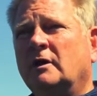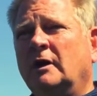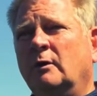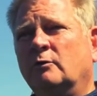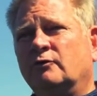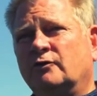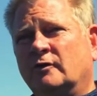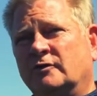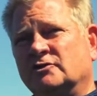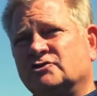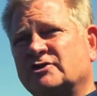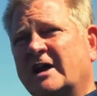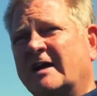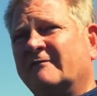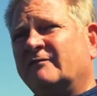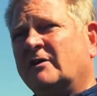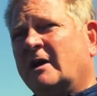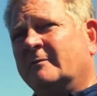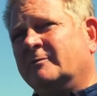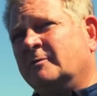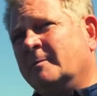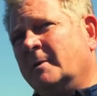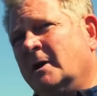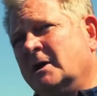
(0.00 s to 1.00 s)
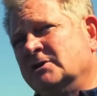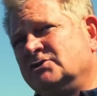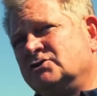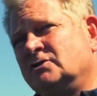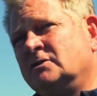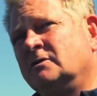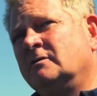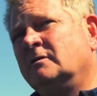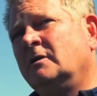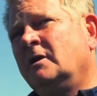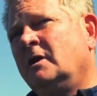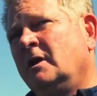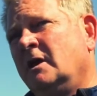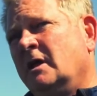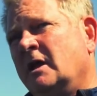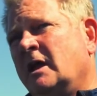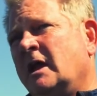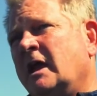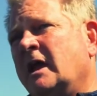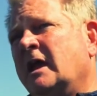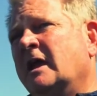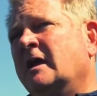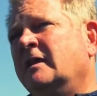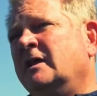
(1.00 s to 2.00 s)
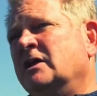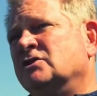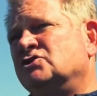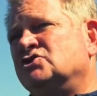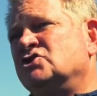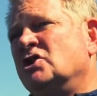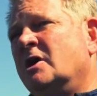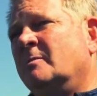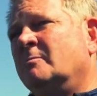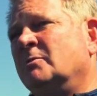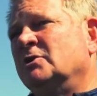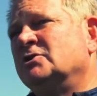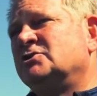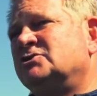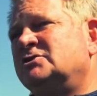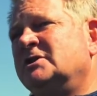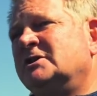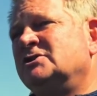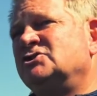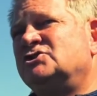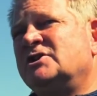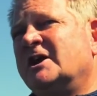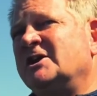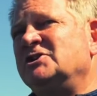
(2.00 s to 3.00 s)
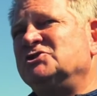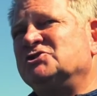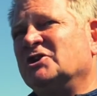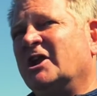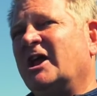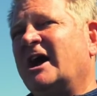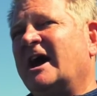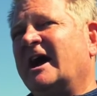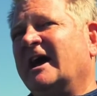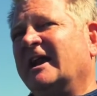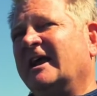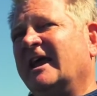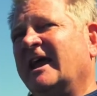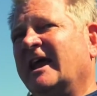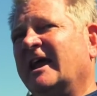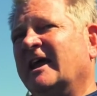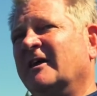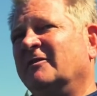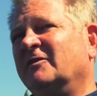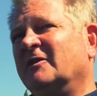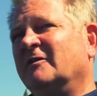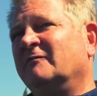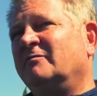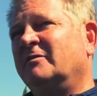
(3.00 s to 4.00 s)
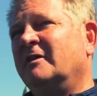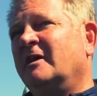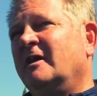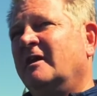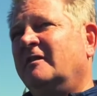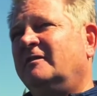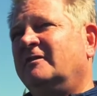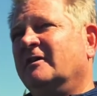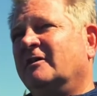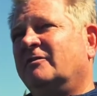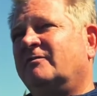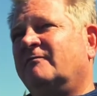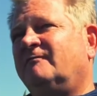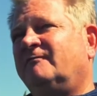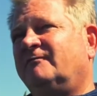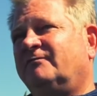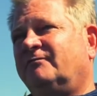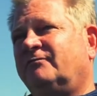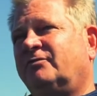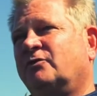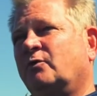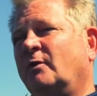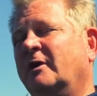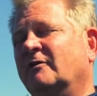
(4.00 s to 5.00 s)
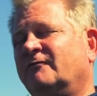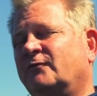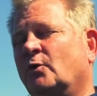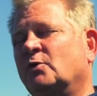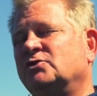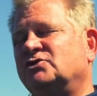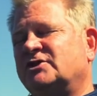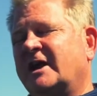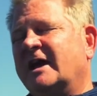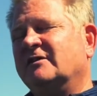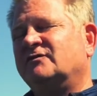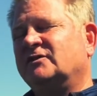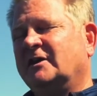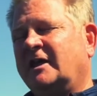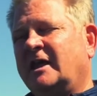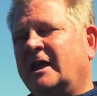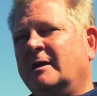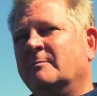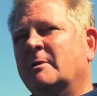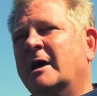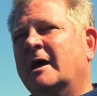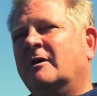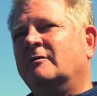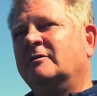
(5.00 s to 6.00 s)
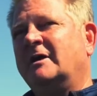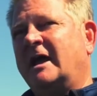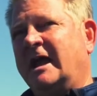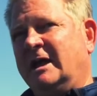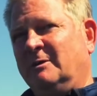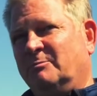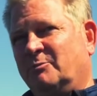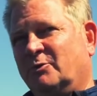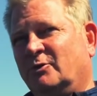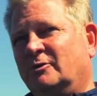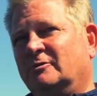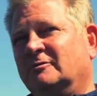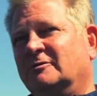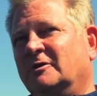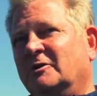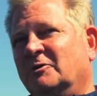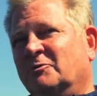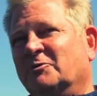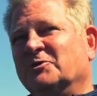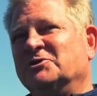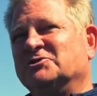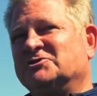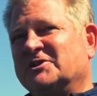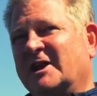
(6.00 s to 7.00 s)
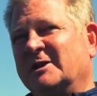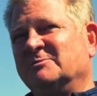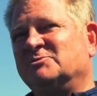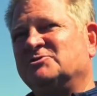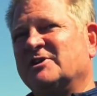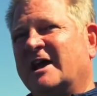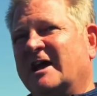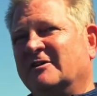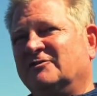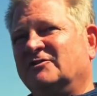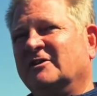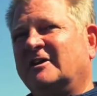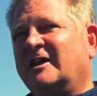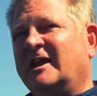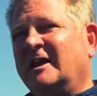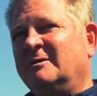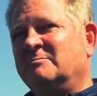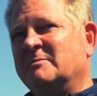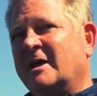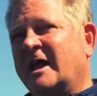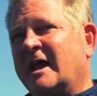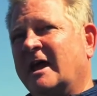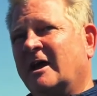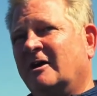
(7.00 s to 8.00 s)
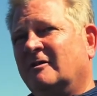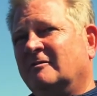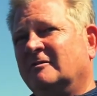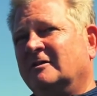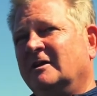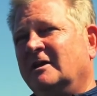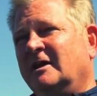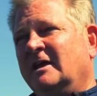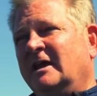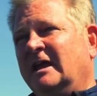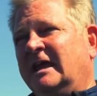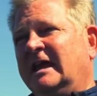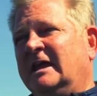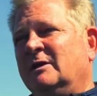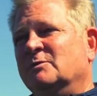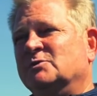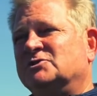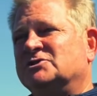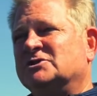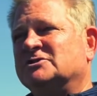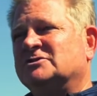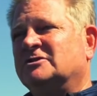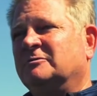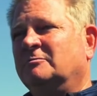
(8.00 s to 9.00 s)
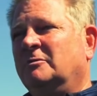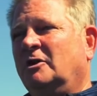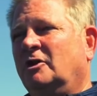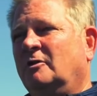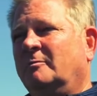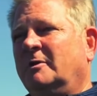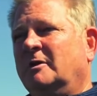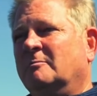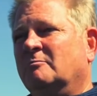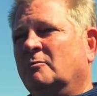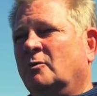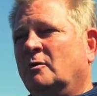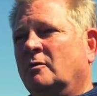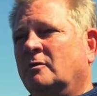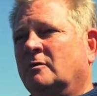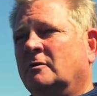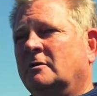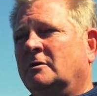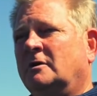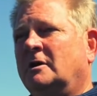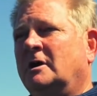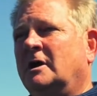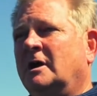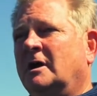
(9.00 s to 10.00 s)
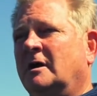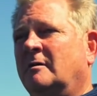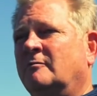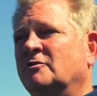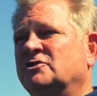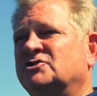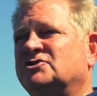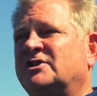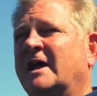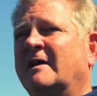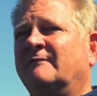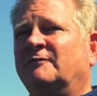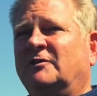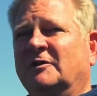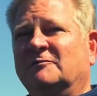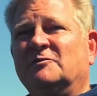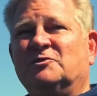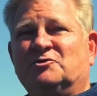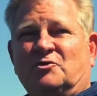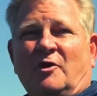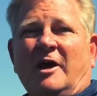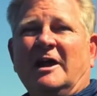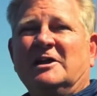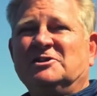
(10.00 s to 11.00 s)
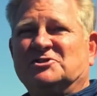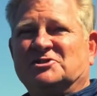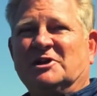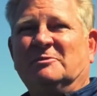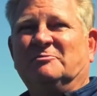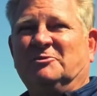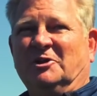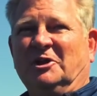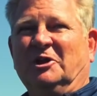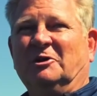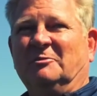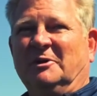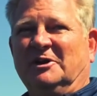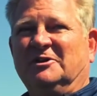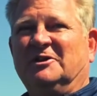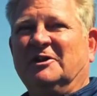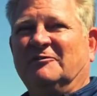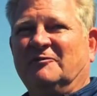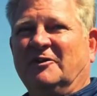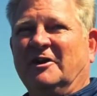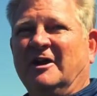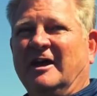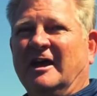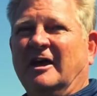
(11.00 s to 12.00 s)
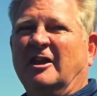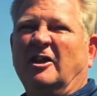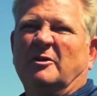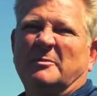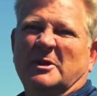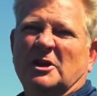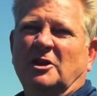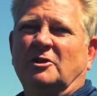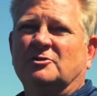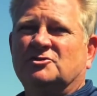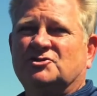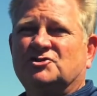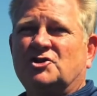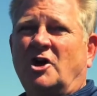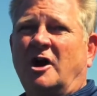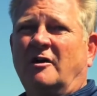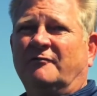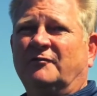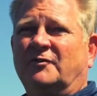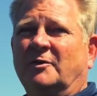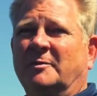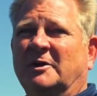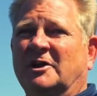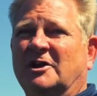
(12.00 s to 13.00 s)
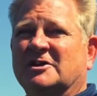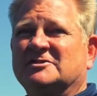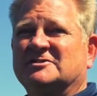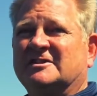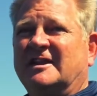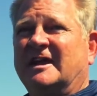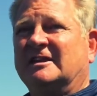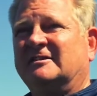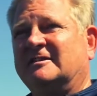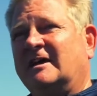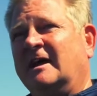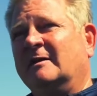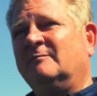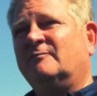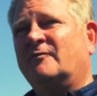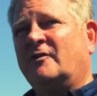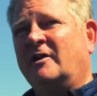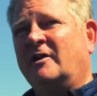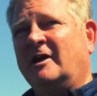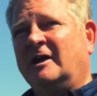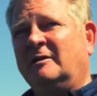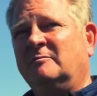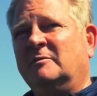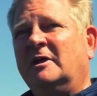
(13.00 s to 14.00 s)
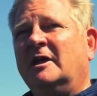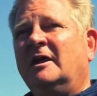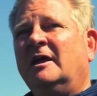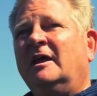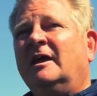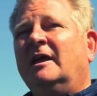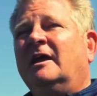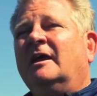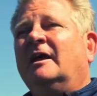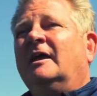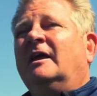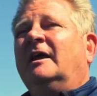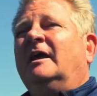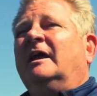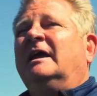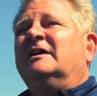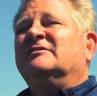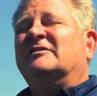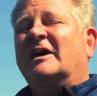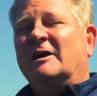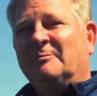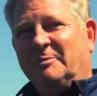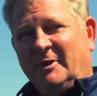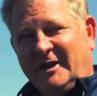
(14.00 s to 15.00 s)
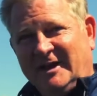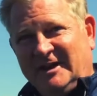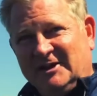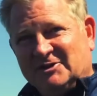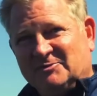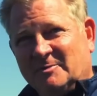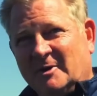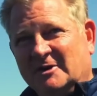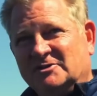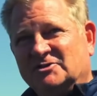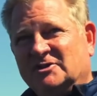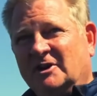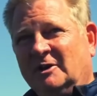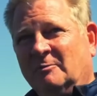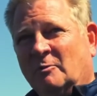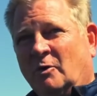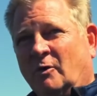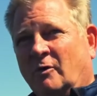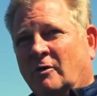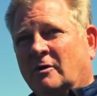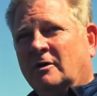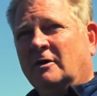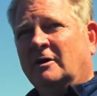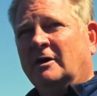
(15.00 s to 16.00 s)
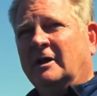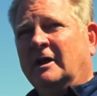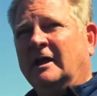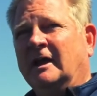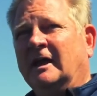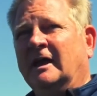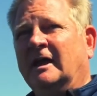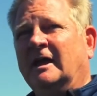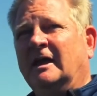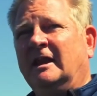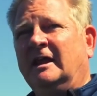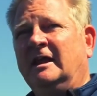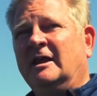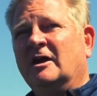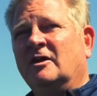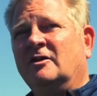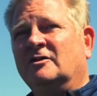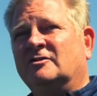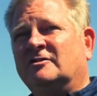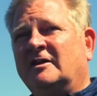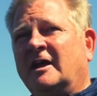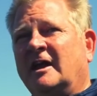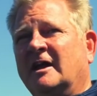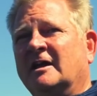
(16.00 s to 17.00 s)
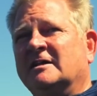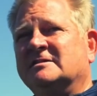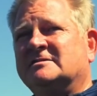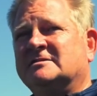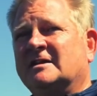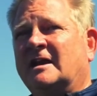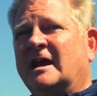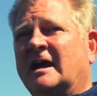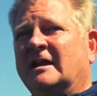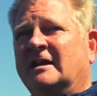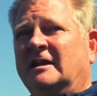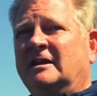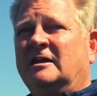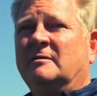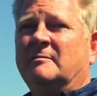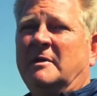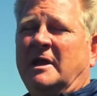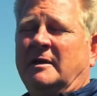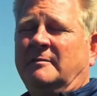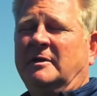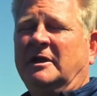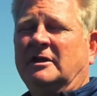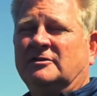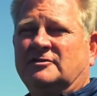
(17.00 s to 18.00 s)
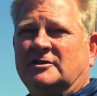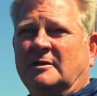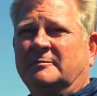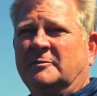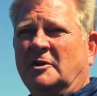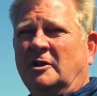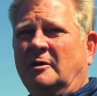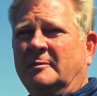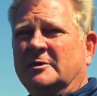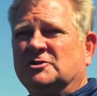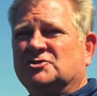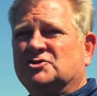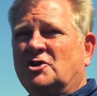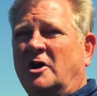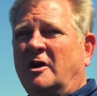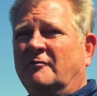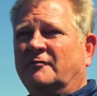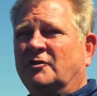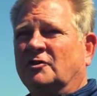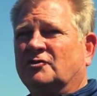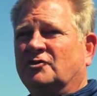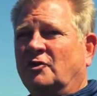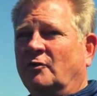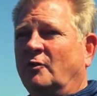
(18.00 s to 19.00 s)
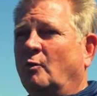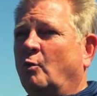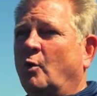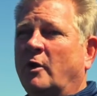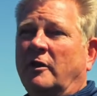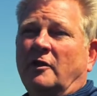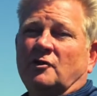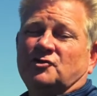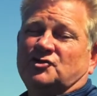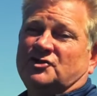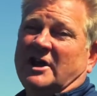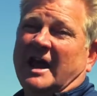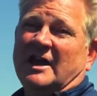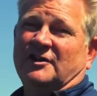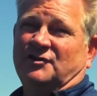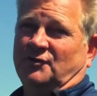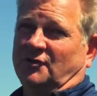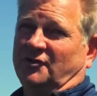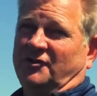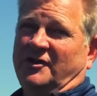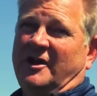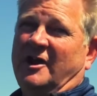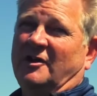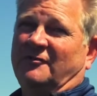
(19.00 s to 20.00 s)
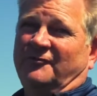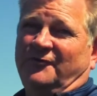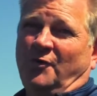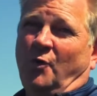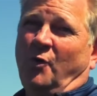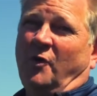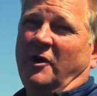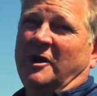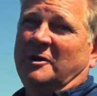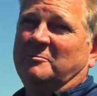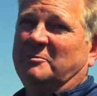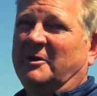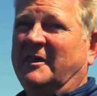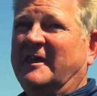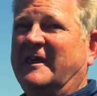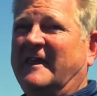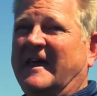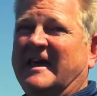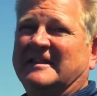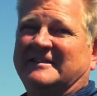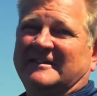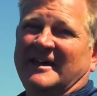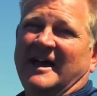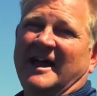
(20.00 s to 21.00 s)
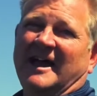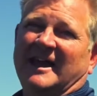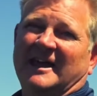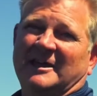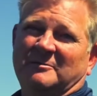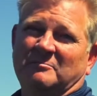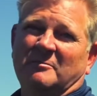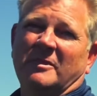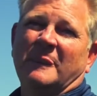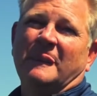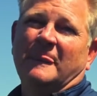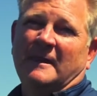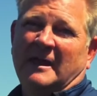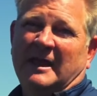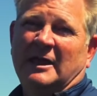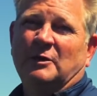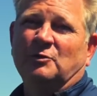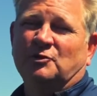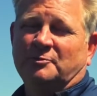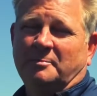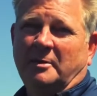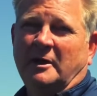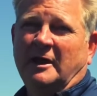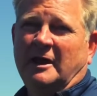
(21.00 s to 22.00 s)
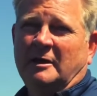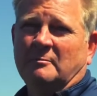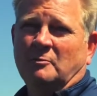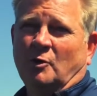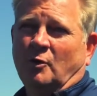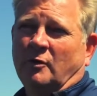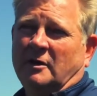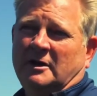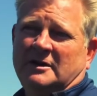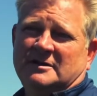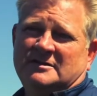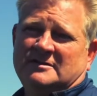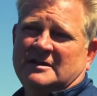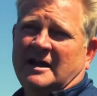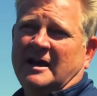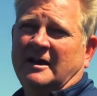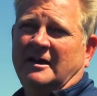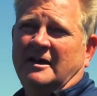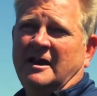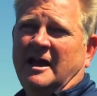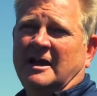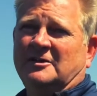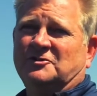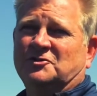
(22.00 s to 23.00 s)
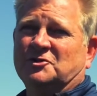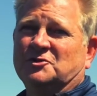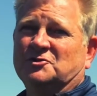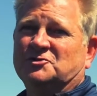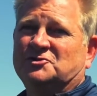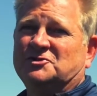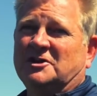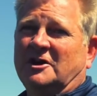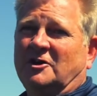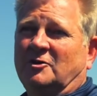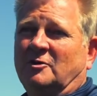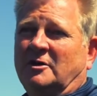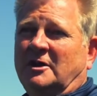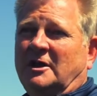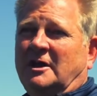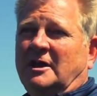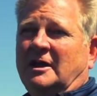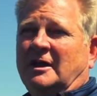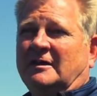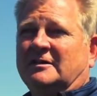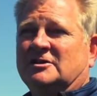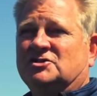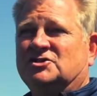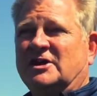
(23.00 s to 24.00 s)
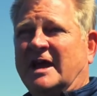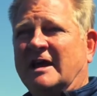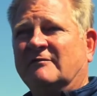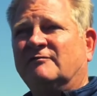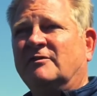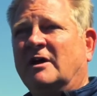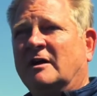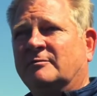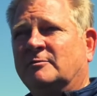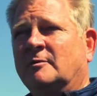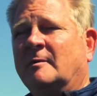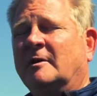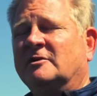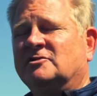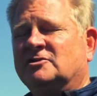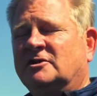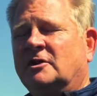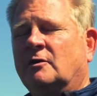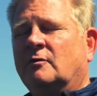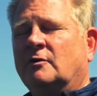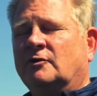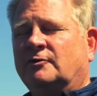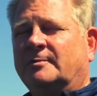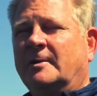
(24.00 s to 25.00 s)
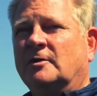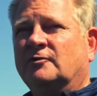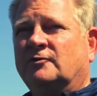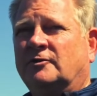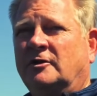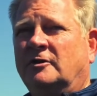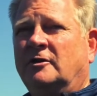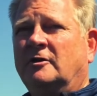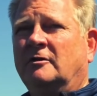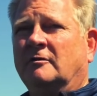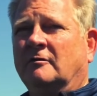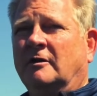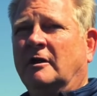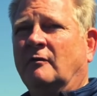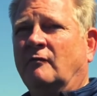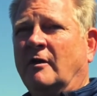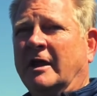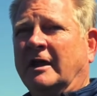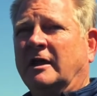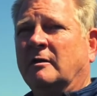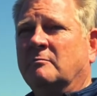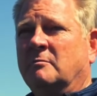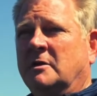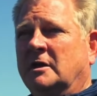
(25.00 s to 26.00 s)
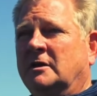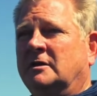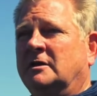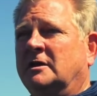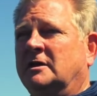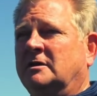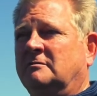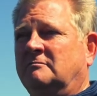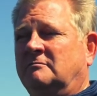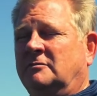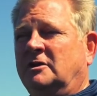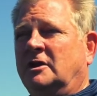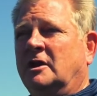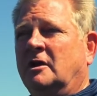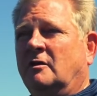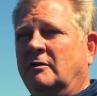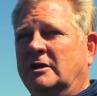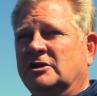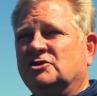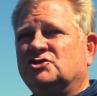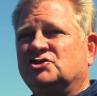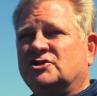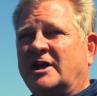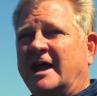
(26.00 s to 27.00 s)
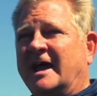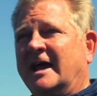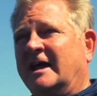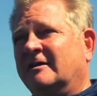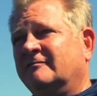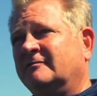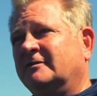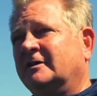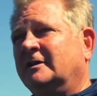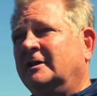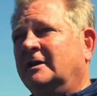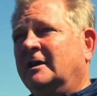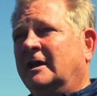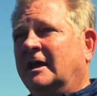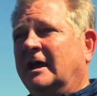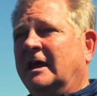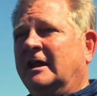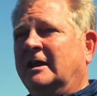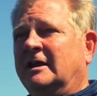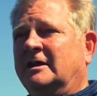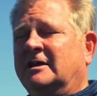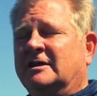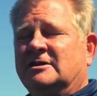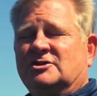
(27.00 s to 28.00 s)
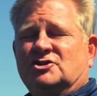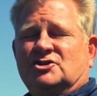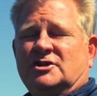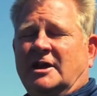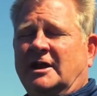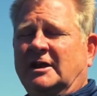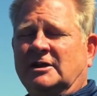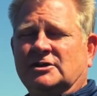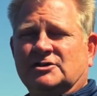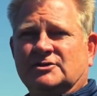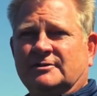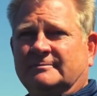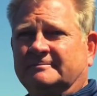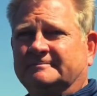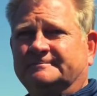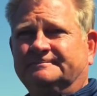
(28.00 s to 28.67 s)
He was on the shaft optimizer, and his numbers didn't change a lot. And the 3 or 4 shafts that came out in April with the same shafts that came now, he was just a little bit more receptive to trying something a little bit different now, a little softer, because in that time frame, he's not playing as much anymore, and he understands that I need to maybe get something a little bit softer. So one of those shafts was there for him, but at that time, he was playing more, and he decided not to. So the shaft optimizer did what it was supposed to do. It recommended, you know, his shaft, and it didn't change.